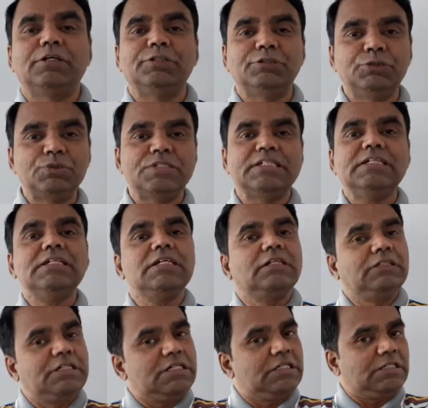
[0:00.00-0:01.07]

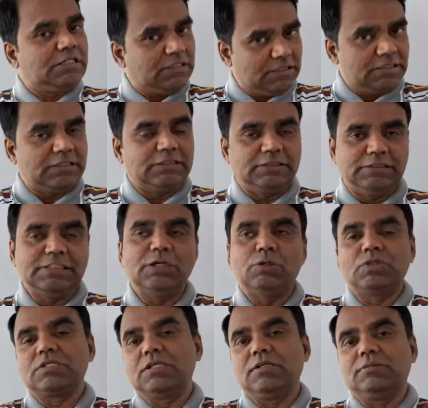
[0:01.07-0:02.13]
using the
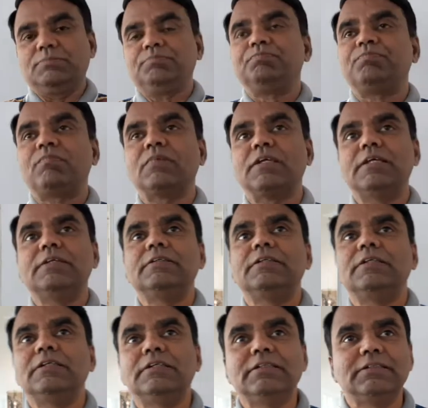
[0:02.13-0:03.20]
Gauss law. Okay?
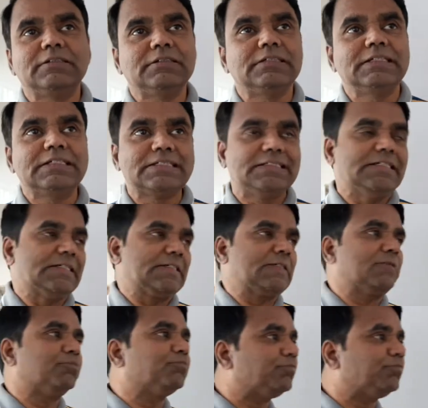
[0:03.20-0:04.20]
It's this.